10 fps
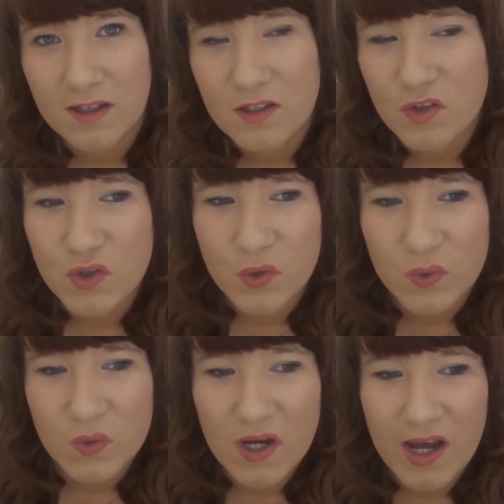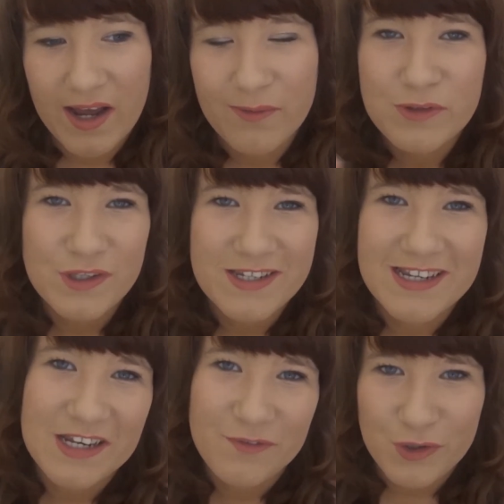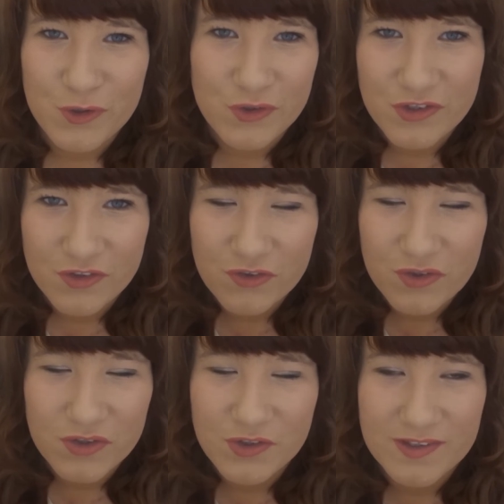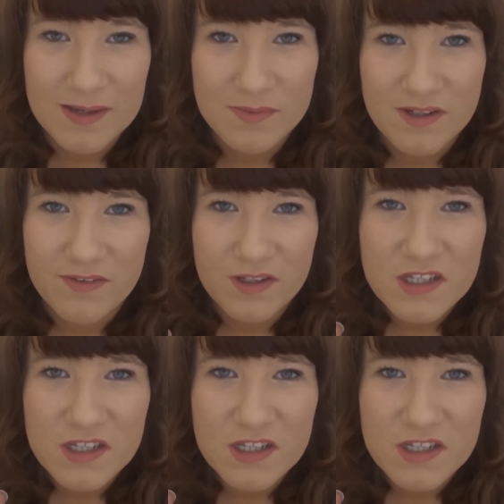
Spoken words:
So I wasn't taking it for contraceptive.